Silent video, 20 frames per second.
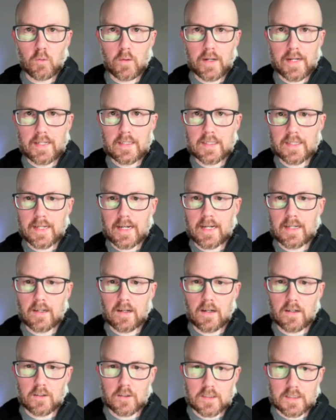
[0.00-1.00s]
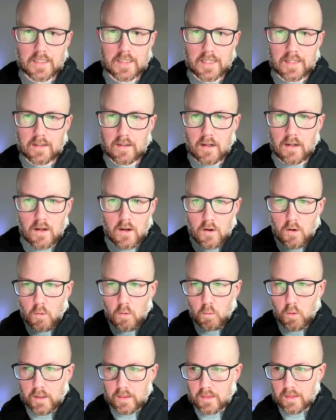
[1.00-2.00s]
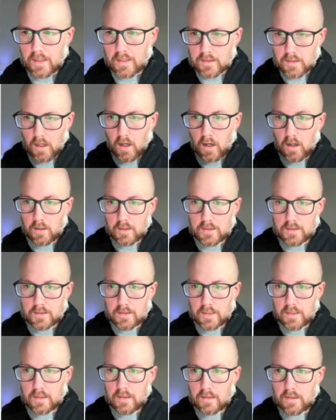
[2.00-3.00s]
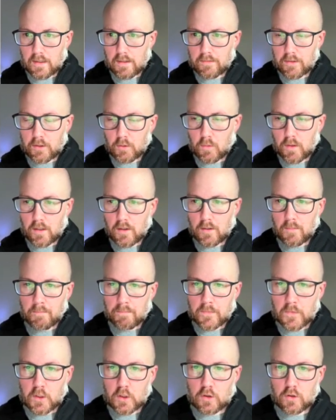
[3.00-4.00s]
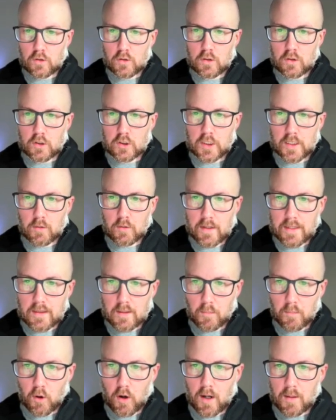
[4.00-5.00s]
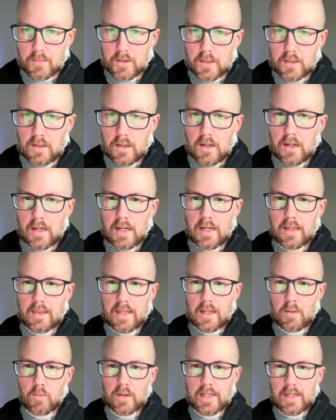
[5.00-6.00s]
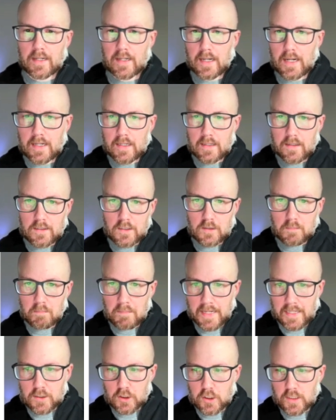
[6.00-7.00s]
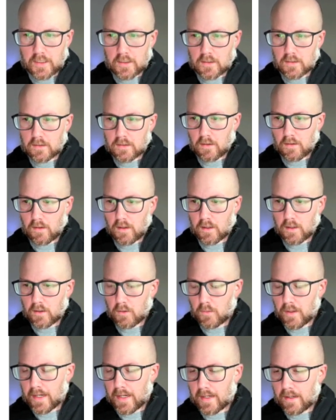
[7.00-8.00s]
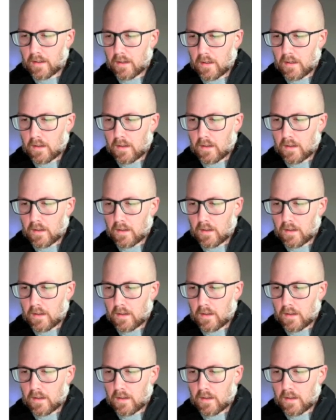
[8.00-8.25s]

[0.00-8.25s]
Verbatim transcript: way to kind of understand what this artist did, if you will, to generate the prompt, and then we can kind of make changes along the way.